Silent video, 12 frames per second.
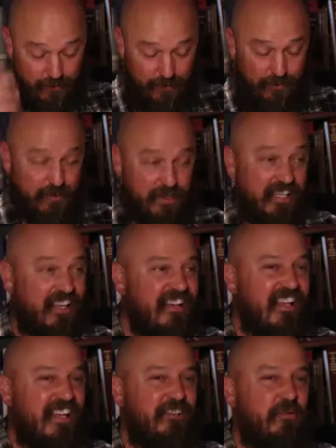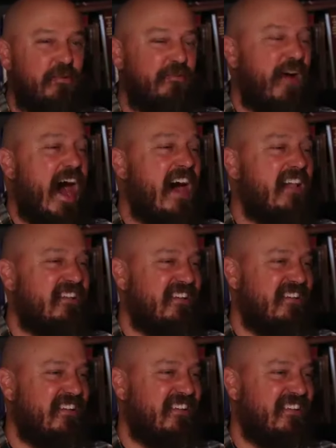for critical thinking, like the word
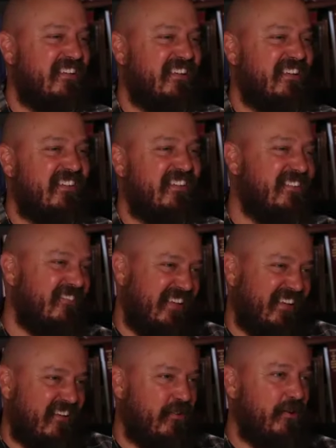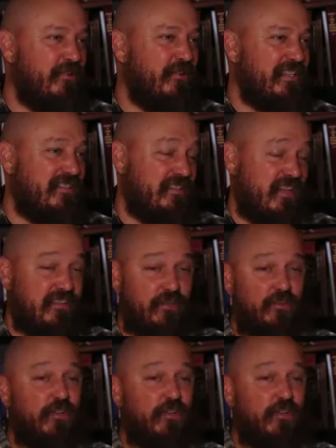valid. Everyone uses just as a